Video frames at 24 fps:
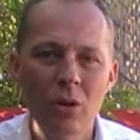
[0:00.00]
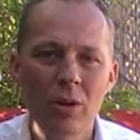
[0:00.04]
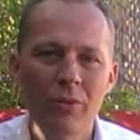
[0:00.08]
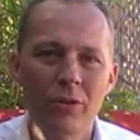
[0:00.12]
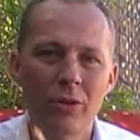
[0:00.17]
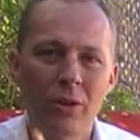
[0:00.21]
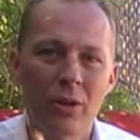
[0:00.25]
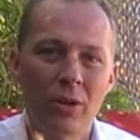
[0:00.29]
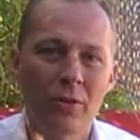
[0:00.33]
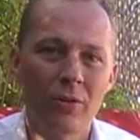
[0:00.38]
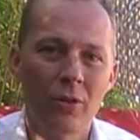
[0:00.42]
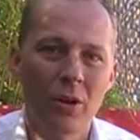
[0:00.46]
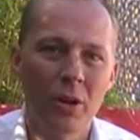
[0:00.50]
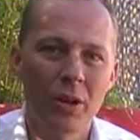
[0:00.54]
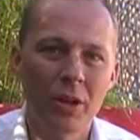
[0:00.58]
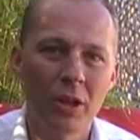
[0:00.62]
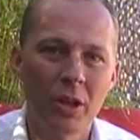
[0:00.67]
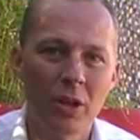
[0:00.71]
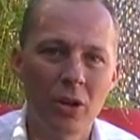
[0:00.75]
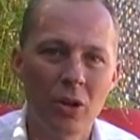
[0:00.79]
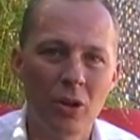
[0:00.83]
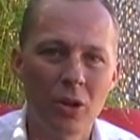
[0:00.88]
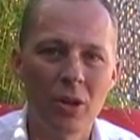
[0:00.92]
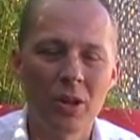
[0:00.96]
They're going to find
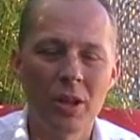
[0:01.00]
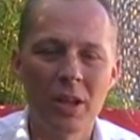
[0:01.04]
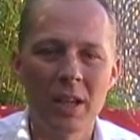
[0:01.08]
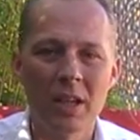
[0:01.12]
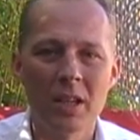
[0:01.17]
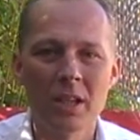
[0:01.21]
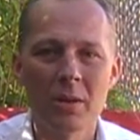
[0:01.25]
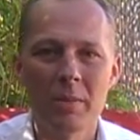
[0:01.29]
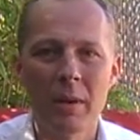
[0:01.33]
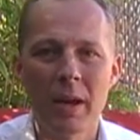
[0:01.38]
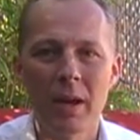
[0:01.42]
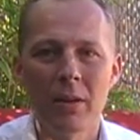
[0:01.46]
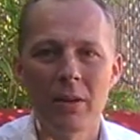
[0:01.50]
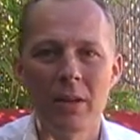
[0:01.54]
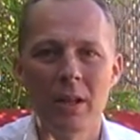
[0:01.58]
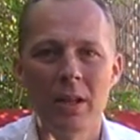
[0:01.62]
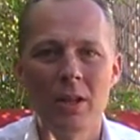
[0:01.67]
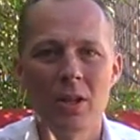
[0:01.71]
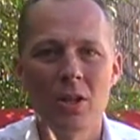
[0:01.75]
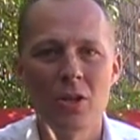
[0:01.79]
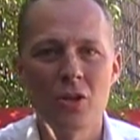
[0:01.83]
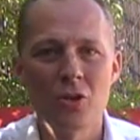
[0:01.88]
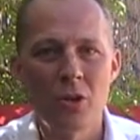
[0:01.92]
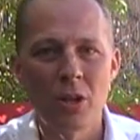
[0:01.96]
the good things about the
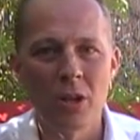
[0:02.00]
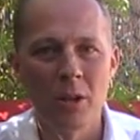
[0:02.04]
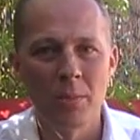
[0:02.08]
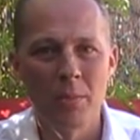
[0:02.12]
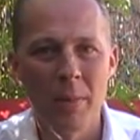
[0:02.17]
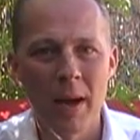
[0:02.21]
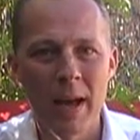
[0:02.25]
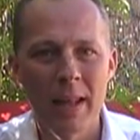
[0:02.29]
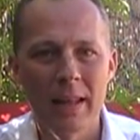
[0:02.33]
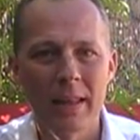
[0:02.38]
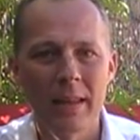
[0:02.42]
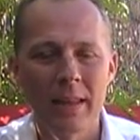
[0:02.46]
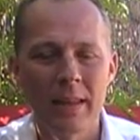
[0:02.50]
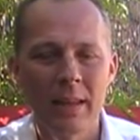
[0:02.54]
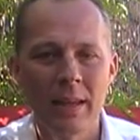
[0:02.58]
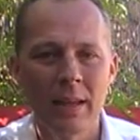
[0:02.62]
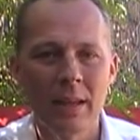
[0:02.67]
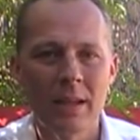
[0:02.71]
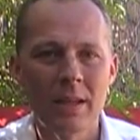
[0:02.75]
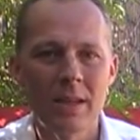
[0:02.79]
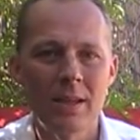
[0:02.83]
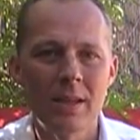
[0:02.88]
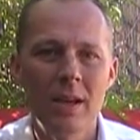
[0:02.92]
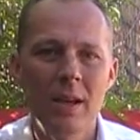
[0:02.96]
industry, the bad
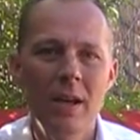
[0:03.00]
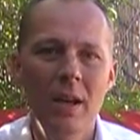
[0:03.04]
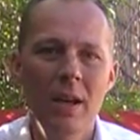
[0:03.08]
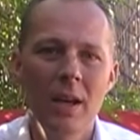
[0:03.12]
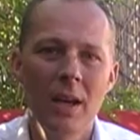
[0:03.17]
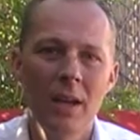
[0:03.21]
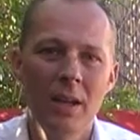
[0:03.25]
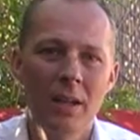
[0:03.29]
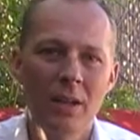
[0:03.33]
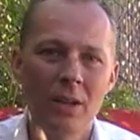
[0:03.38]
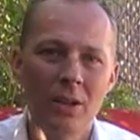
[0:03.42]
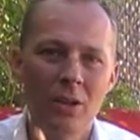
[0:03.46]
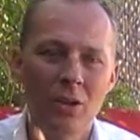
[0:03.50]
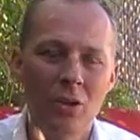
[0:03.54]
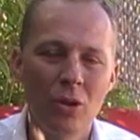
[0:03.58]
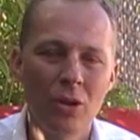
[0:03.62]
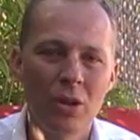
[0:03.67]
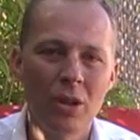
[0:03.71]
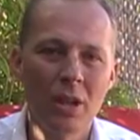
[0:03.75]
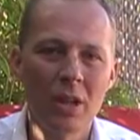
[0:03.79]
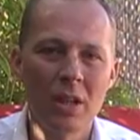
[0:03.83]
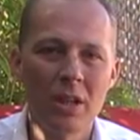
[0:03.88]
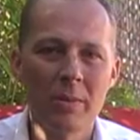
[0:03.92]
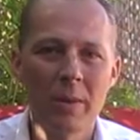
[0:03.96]
things, the good
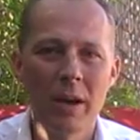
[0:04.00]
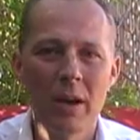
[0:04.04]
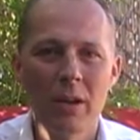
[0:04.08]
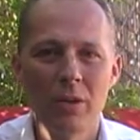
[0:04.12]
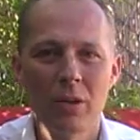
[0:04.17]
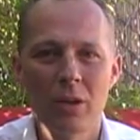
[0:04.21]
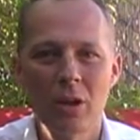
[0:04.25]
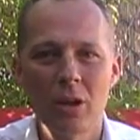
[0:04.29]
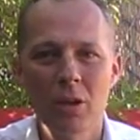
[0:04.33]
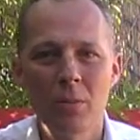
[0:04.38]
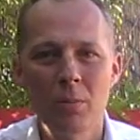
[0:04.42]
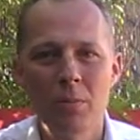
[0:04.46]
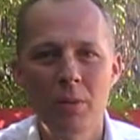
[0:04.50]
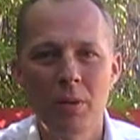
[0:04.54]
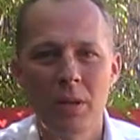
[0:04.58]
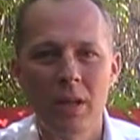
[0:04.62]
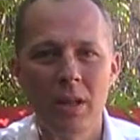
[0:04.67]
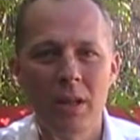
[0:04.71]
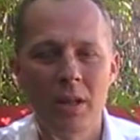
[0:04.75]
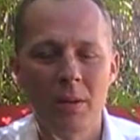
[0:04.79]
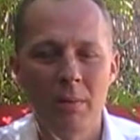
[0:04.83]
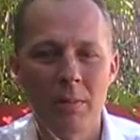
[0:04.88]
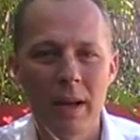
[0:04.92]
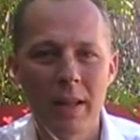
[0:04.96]
things about the
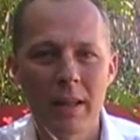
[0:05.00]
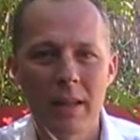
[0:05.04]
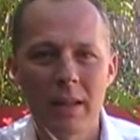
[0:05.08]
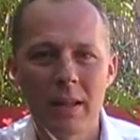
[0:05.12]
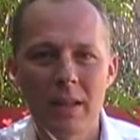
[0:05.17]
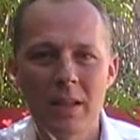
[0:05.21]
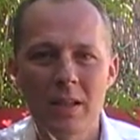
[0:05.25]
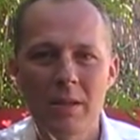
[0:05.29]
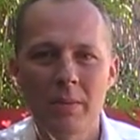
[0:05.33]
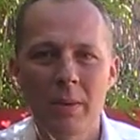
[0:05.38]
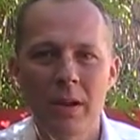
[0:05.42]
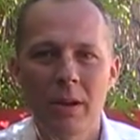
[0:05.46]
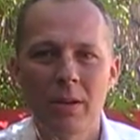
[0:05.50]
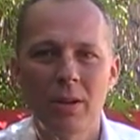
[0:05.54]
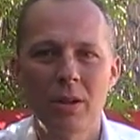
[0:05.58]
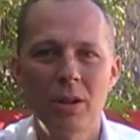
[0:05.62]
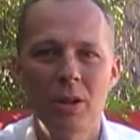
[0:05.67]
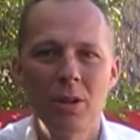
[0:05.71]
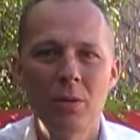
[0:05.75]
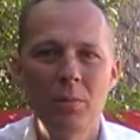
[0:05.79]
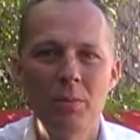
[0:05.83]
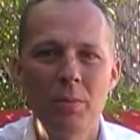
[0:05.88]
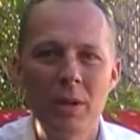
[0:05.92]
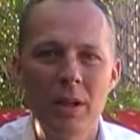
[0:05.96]
company, the bad things about the
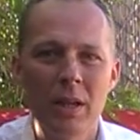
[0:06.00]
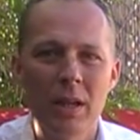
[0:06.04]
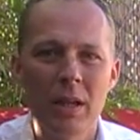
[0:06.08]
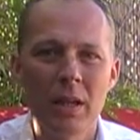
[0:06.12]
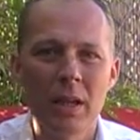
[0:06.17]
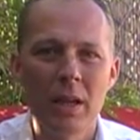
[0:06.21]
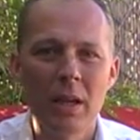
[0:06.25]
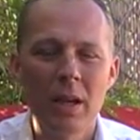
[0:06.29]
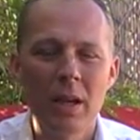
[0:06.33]
company.